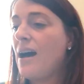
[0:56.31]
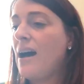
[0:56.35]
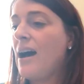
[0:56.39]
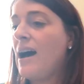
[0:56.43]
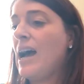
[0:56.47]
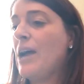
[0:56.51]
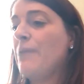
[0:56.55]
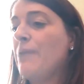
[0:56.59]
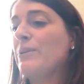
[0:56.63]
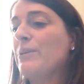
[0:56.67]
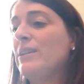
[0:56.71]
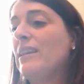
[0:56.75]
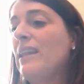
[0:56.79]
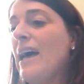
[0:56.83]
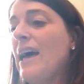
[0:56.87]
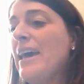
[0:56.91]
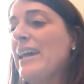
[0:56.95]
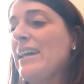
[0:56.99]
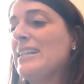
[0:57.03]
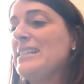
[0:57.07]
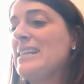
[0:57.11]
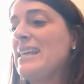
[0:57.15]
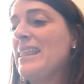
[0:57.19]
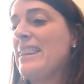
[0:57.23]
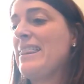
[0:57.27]
I would
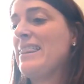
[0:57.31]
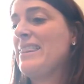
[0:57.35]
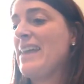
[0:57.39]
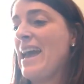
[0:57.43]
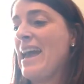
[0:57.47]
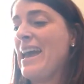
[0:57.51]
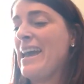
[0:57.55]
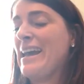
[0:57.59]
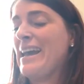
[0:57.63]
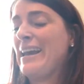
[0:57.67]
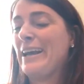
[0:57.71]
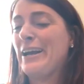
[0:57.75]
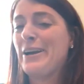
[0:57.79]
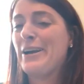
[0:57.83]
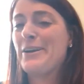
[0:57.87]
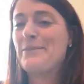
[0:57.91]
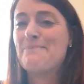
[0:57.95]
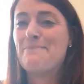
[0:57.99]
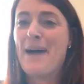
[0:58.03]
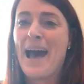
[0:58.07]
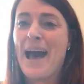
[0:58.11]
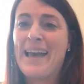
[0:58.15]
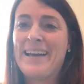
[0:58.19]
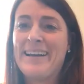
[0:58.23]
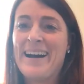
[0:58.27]
like to thank
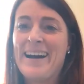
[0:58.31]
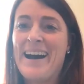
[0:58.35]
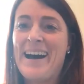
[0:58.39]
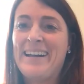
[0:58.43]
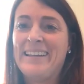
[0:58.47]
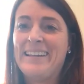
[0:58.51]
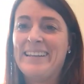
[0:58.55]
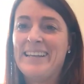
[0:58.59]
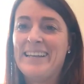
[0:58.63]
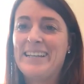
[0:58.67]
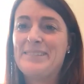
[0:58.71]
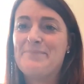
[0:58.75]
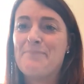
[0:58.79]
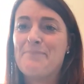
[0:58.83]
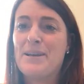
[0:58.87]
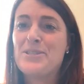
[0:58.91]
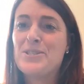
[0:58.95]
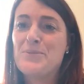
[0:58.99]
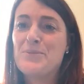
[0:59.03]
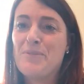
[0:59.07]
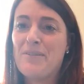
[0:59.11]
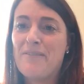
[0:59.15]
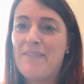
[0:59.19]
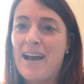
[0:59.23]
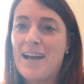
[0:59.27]
my colleagues, my
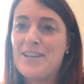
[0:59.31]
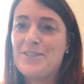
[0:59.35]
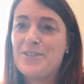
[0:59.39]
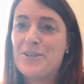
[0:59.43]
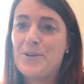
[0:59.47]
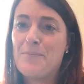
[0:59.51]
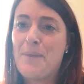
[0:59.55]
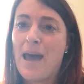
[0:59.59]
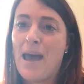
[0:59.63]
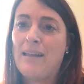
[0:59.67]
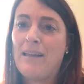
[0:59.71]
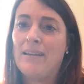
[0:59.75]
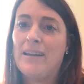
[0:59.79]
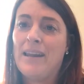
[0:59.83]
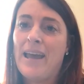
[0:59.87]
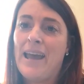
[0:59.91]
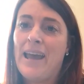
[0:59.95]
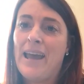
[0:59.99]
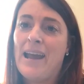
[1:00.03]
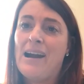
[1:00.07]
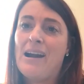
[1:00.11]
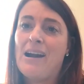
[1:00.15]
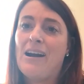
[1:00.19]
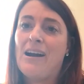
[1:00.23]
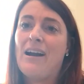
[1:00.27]
supervisor, Madeline
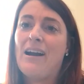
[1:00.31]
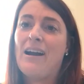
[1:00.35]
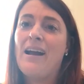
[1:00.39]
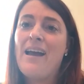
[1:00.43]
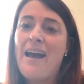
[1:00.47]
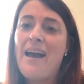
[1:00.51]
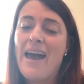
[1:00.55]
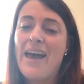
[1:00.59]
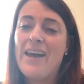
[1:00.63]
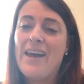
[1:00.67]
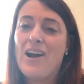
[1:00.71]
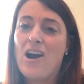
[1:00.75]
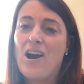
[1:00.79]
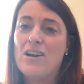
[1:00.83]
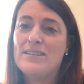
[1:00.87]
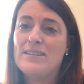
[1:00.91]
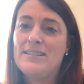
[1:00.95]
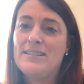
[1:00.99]
Hare, and our